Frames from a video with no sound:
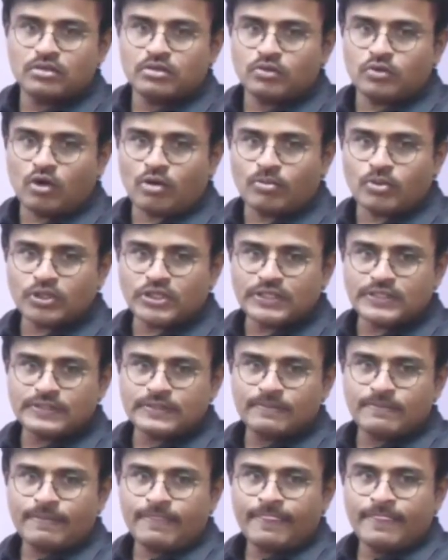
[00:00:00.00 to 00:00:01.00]
You know about this?
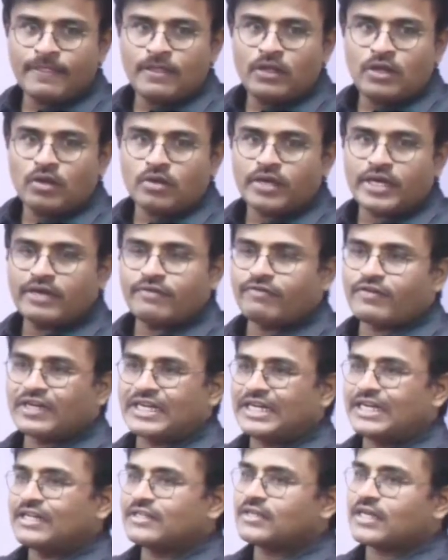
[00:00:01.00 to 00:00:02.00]
Okay, in
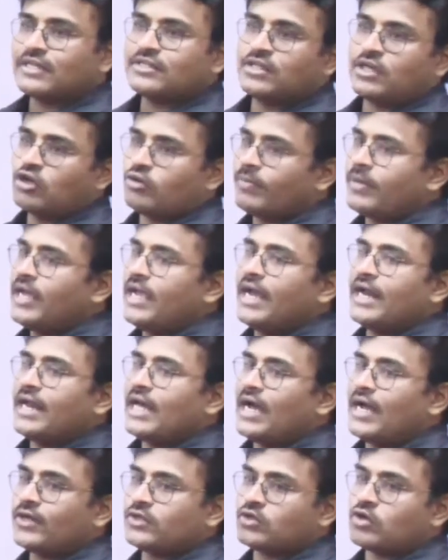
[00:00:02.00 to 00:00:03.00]
fact, it is considered to be an
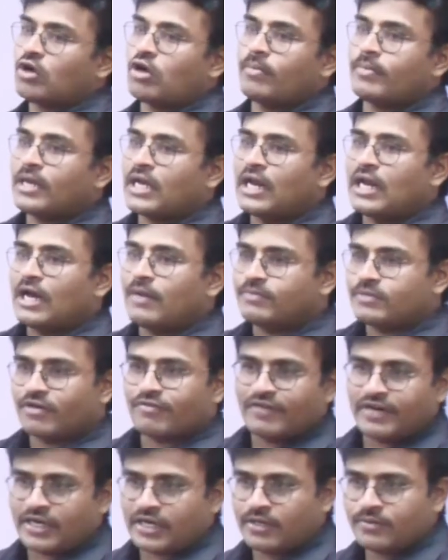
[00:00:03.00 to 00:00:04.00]
astronomical
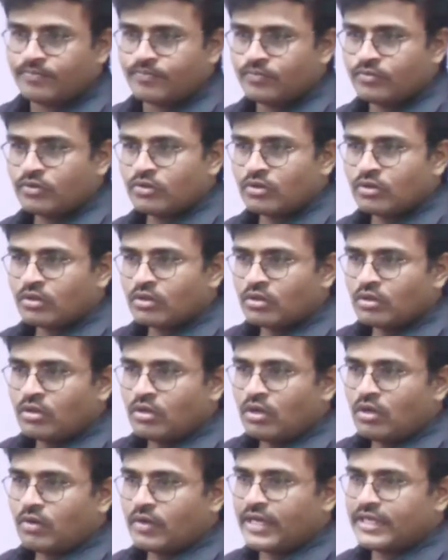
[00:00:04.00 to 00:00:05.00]
observatory.
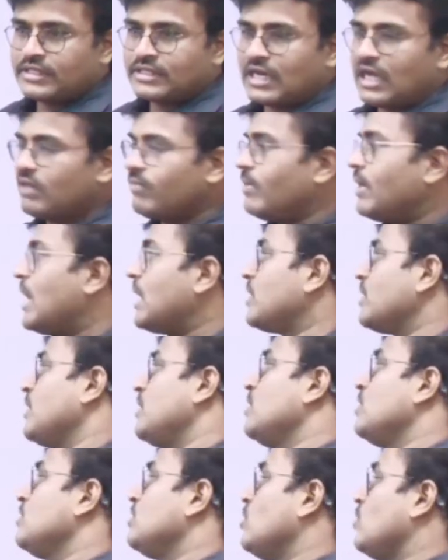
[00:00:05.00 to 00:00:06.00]
Okay, Chand Minar
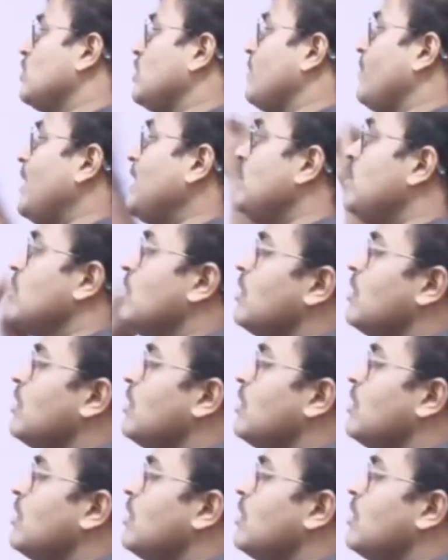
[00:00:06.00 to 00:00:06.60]
in Daulatabad.